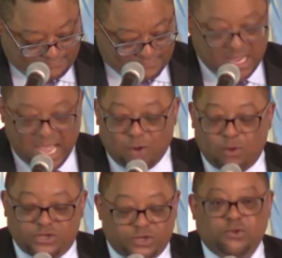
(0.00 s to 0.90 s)
I don't
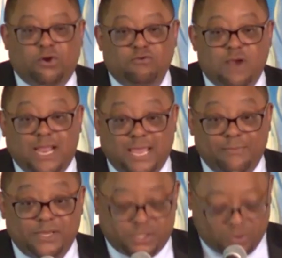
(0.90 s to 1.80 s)
want you to throw a rock at
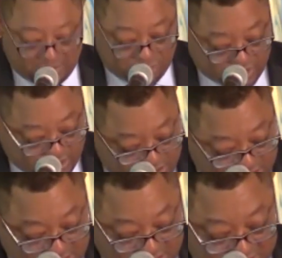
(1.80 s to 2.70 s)
me, so I'm going to
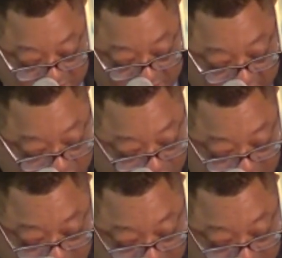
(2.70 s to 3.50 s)
finish here.